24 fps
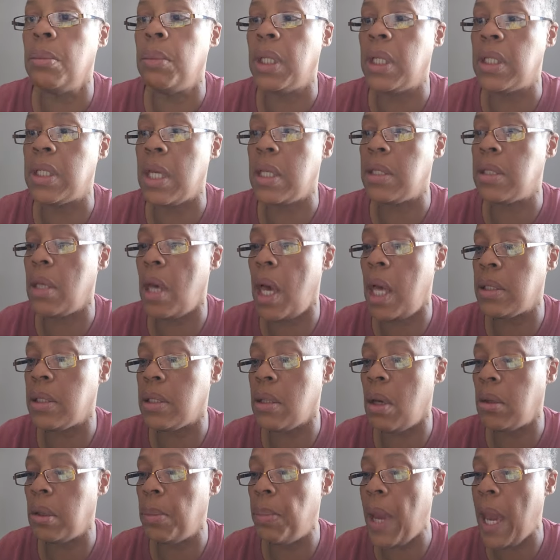because I
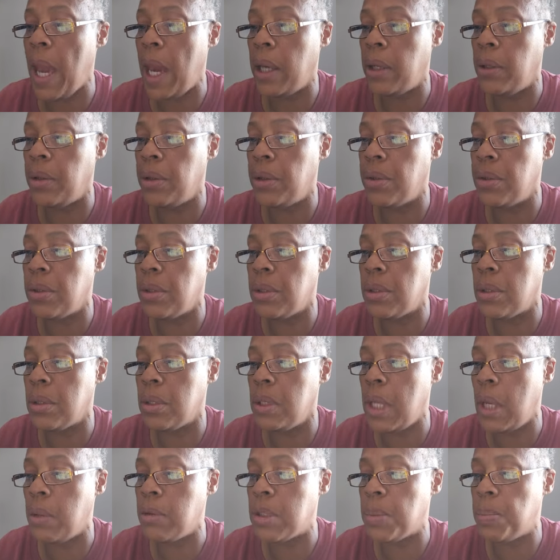saw the patterns
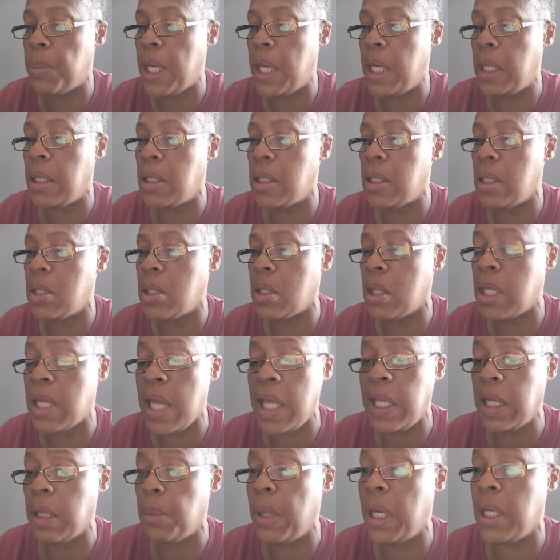and I was paying attention, because
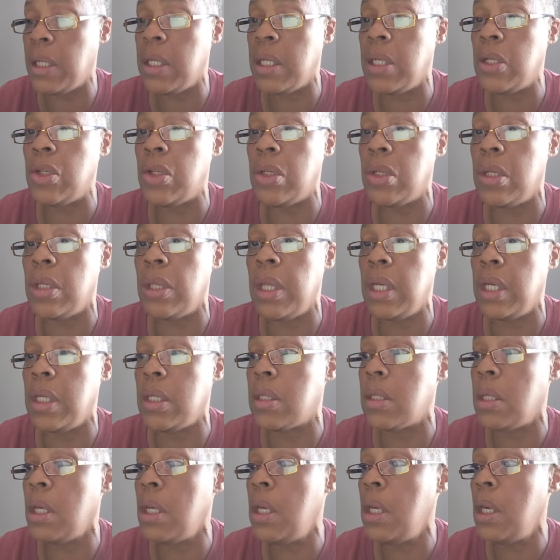I like to pay attention to
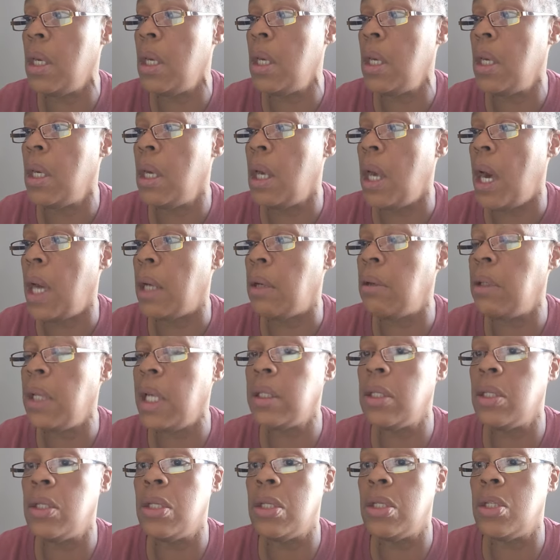things. I don't
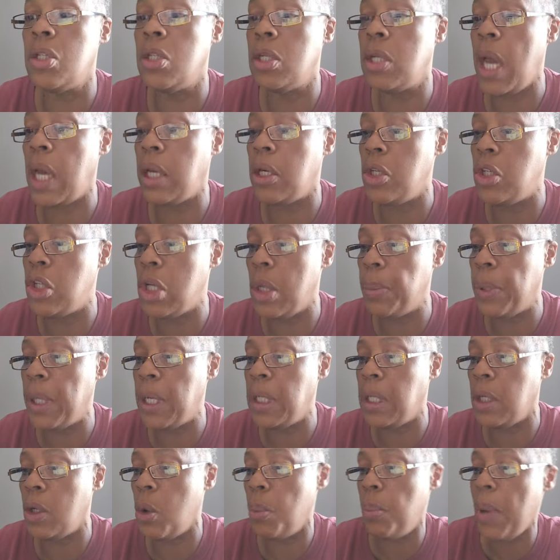like to just kind of jump
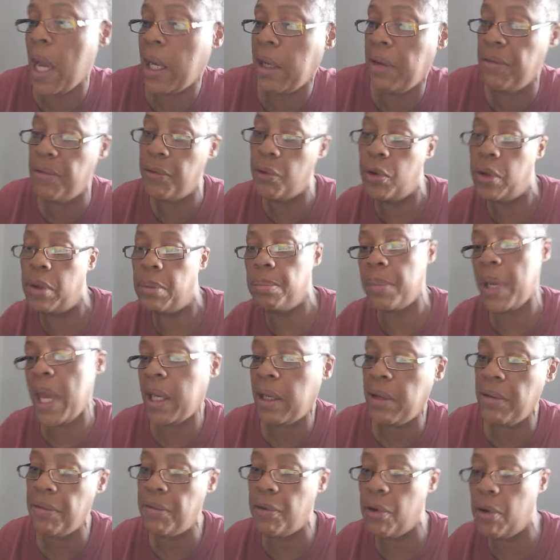in and go back and forth,
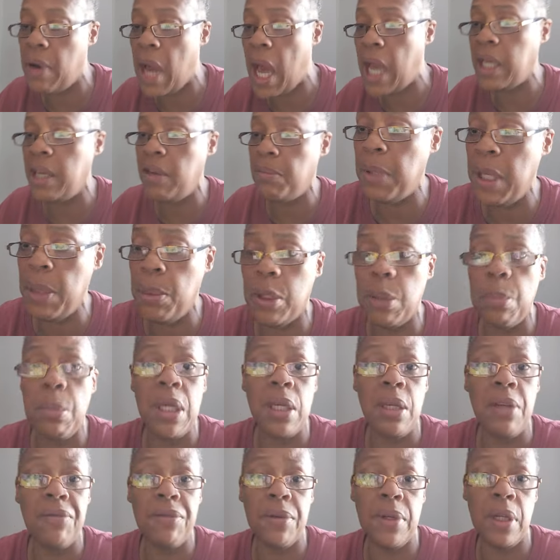back and forth. I people the
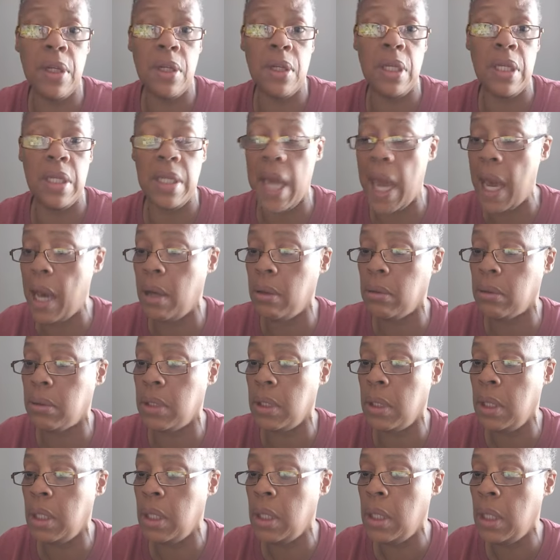benefit of the doubt.
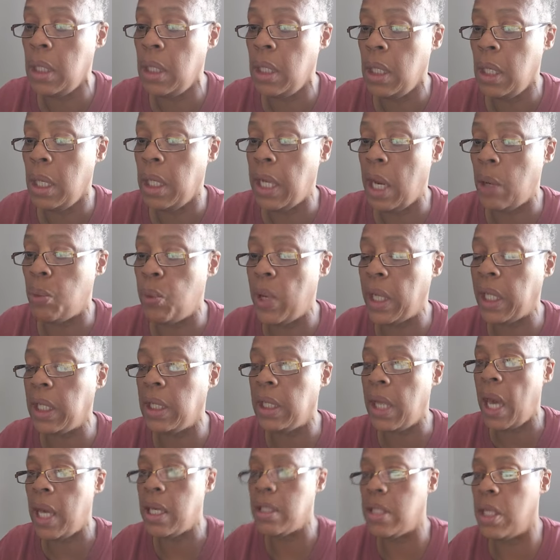And I
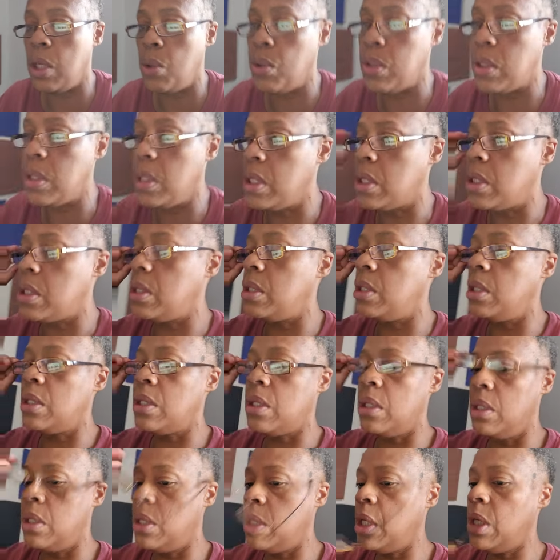recognize there was
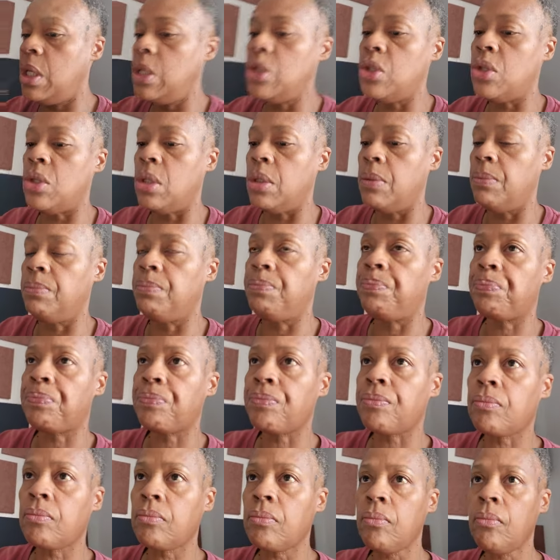this intention
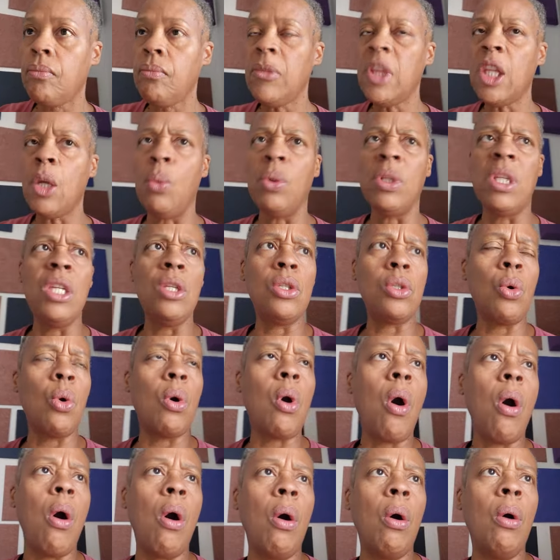with these
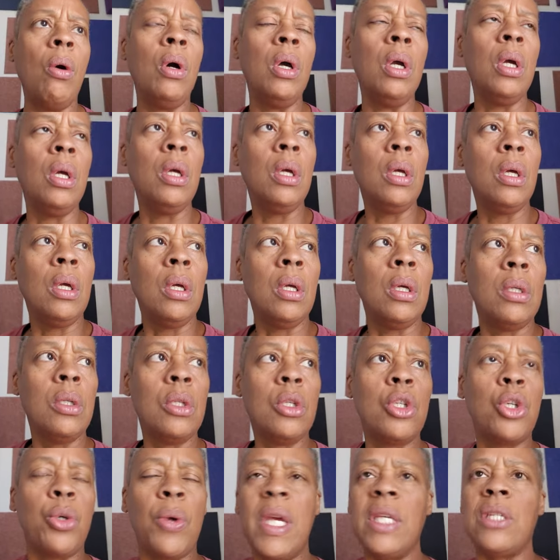so-called
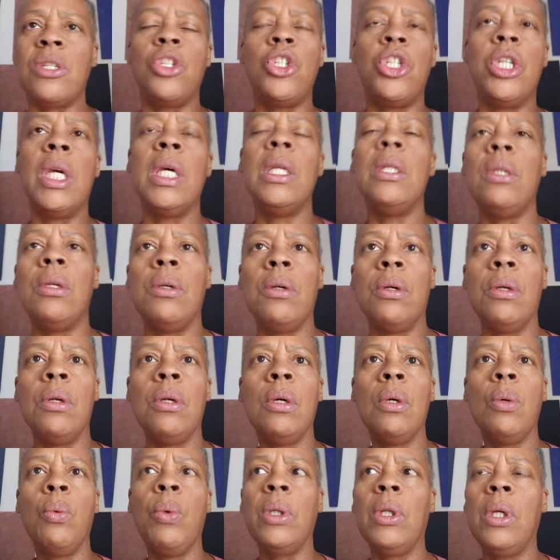transgender,
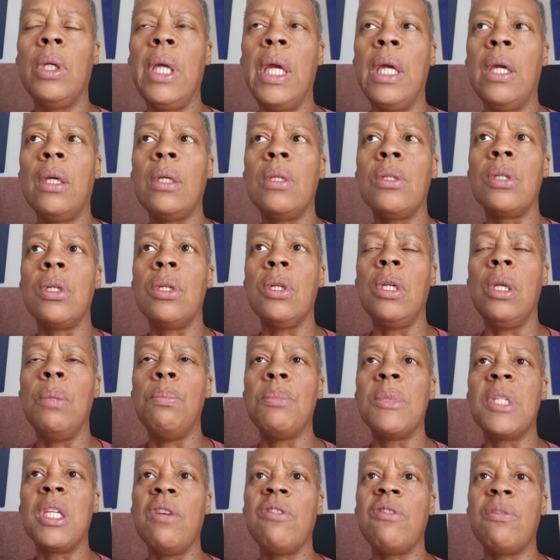whether they consider
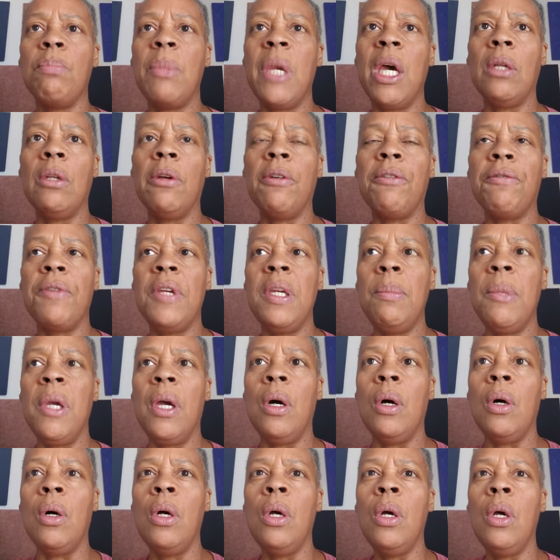themselves male or
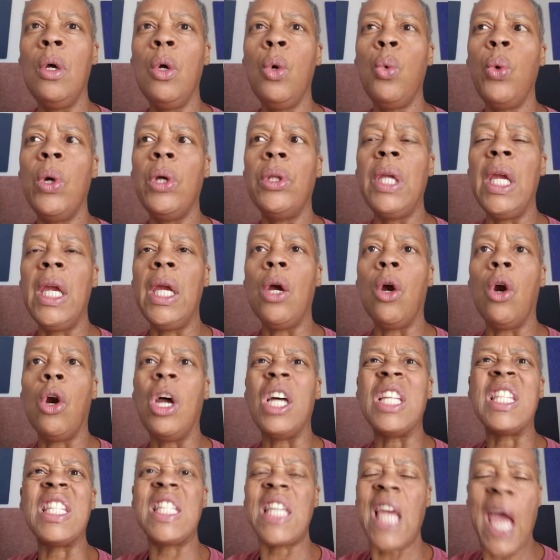female, where they are
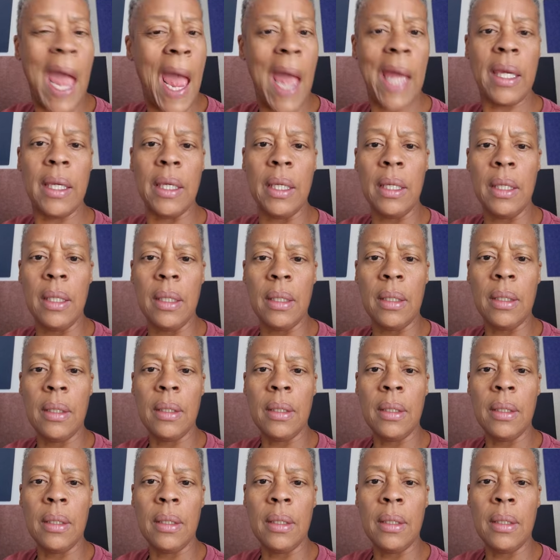attacking